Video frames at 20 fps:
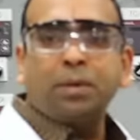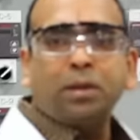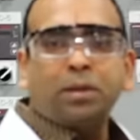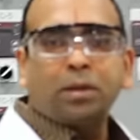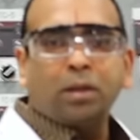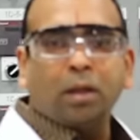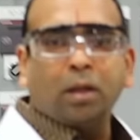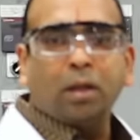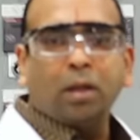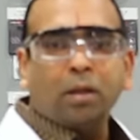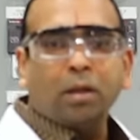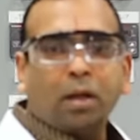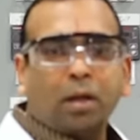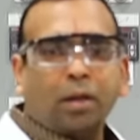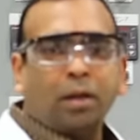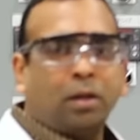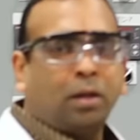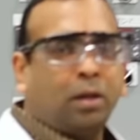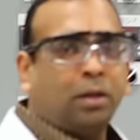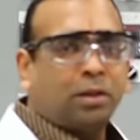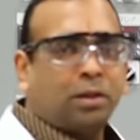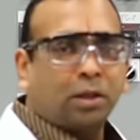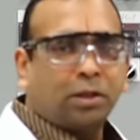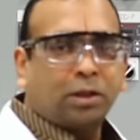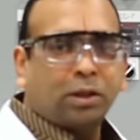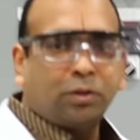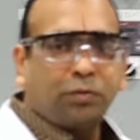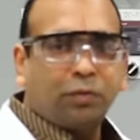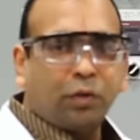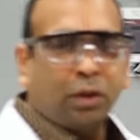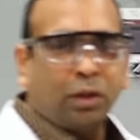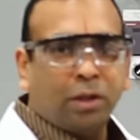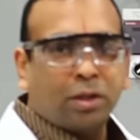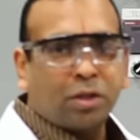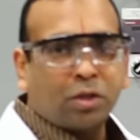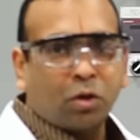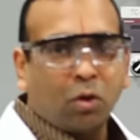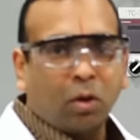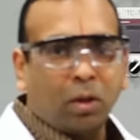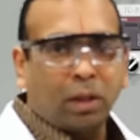is uh, currently successfully
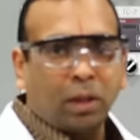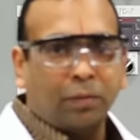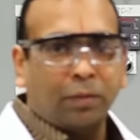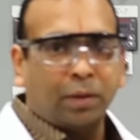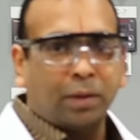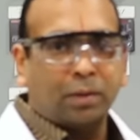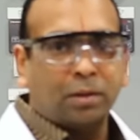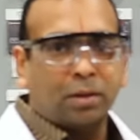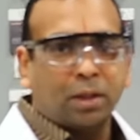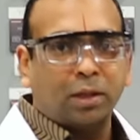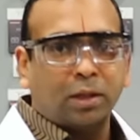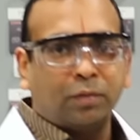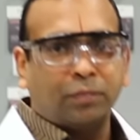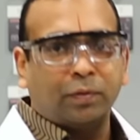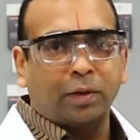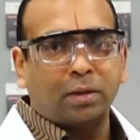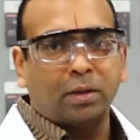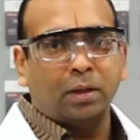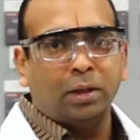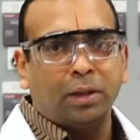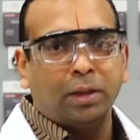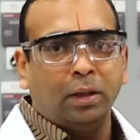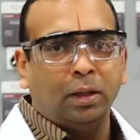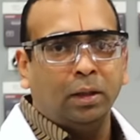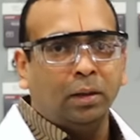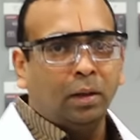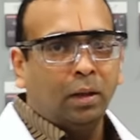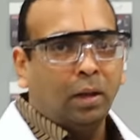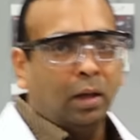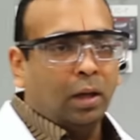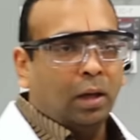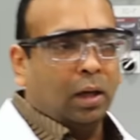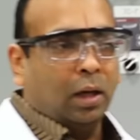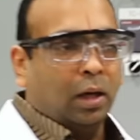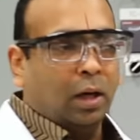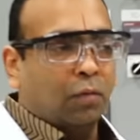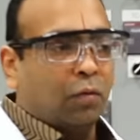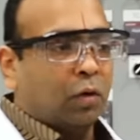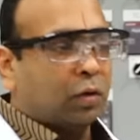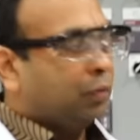installed our test facility.
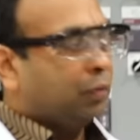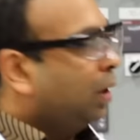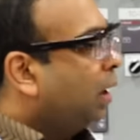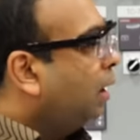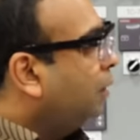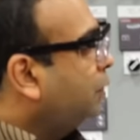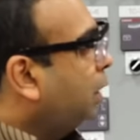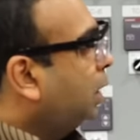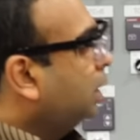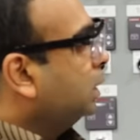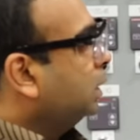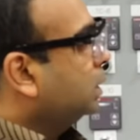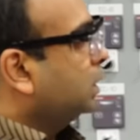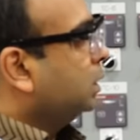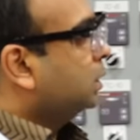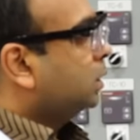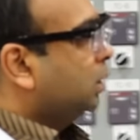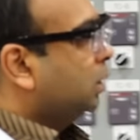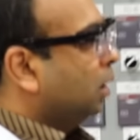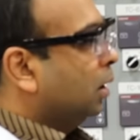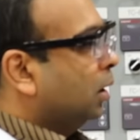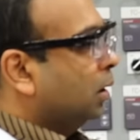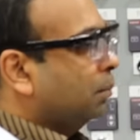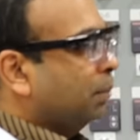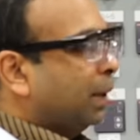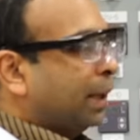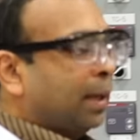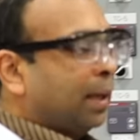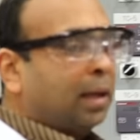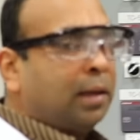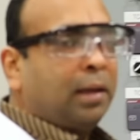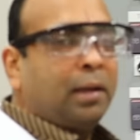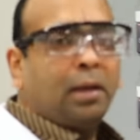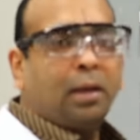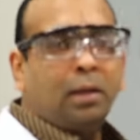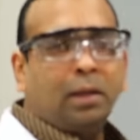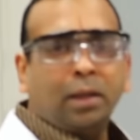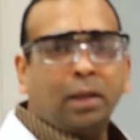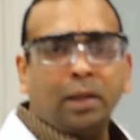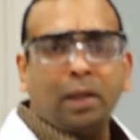Uh, what we have done is it's uh,
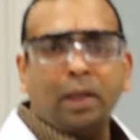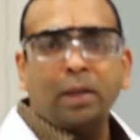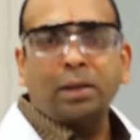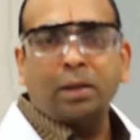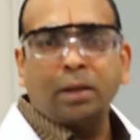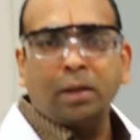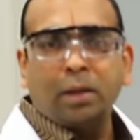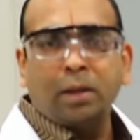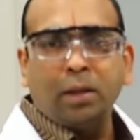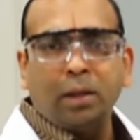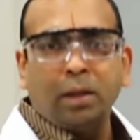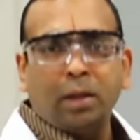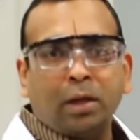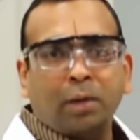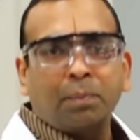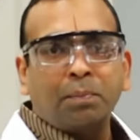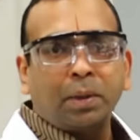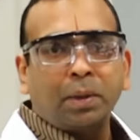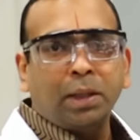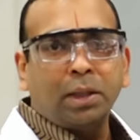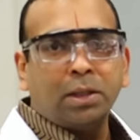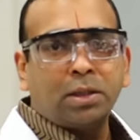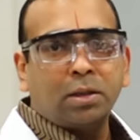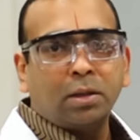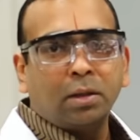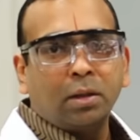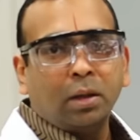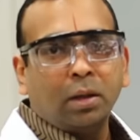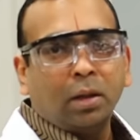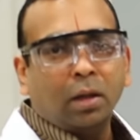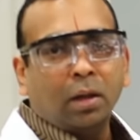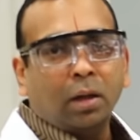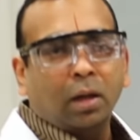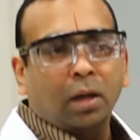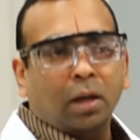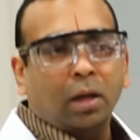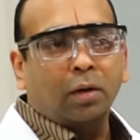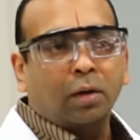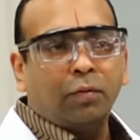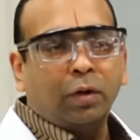mechanically and electrically complete.
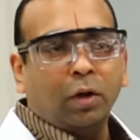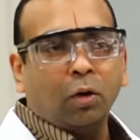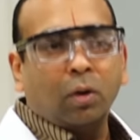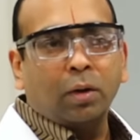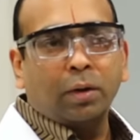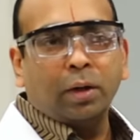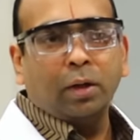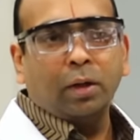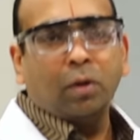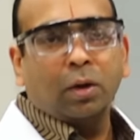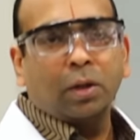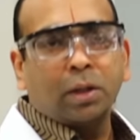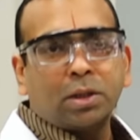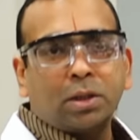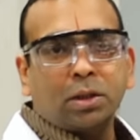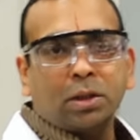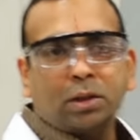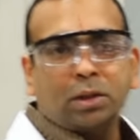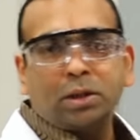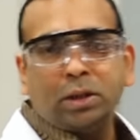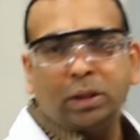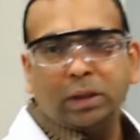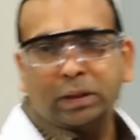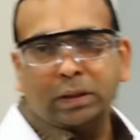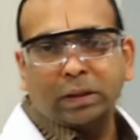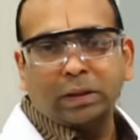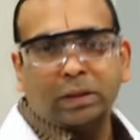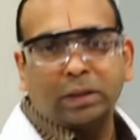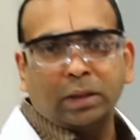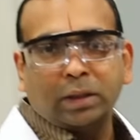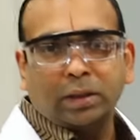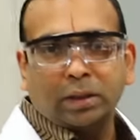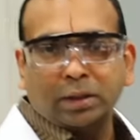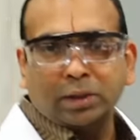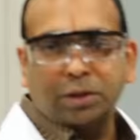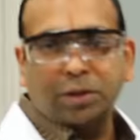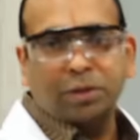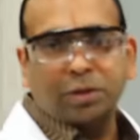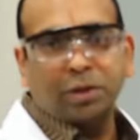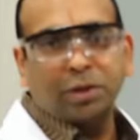Uh, we already got uh, T S S A
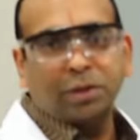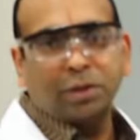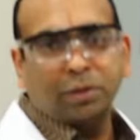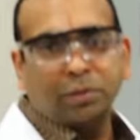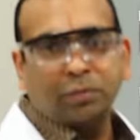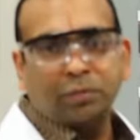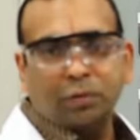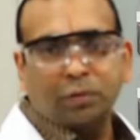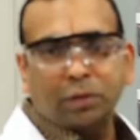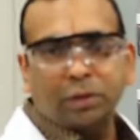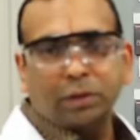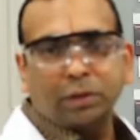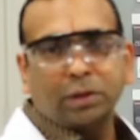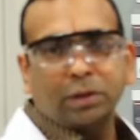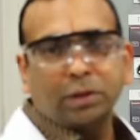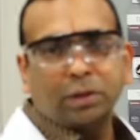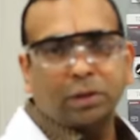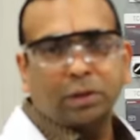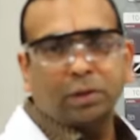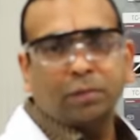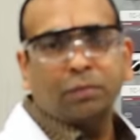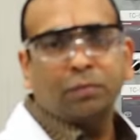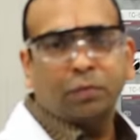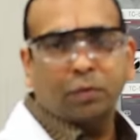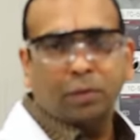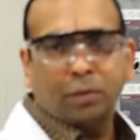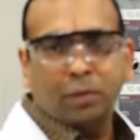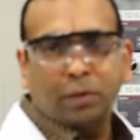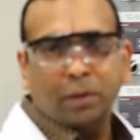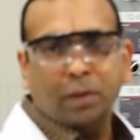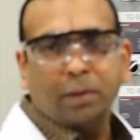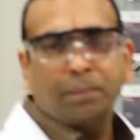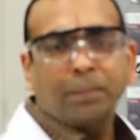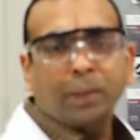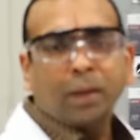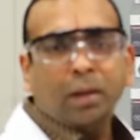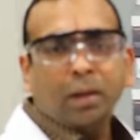registration for the system for